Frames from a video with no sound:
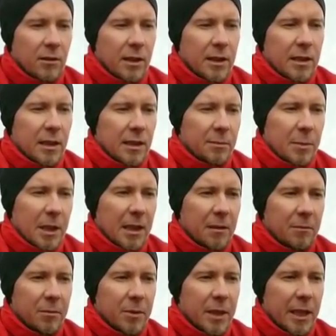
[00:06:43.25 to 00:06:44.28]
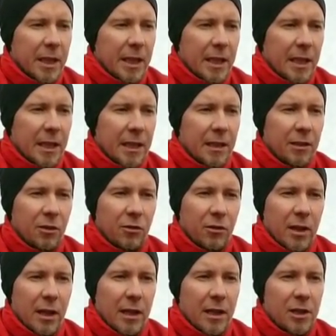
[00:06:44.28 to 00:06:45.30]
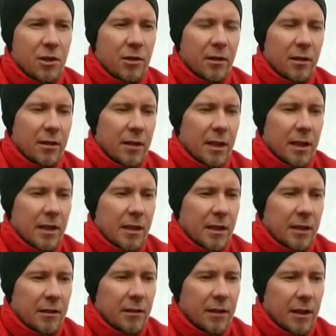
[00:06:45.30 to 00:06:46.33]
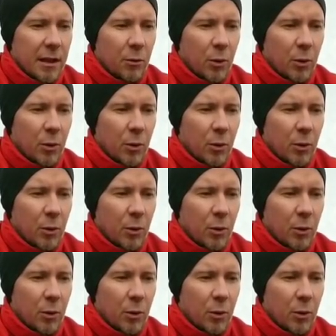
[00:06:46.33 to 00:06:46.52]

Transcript: this has been pretty good addition this year.